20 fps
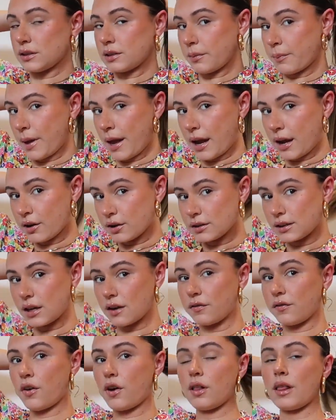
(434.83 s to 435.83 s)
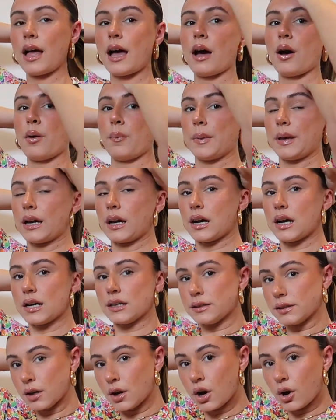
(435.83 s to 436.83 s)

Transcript: some hairs that fall out, because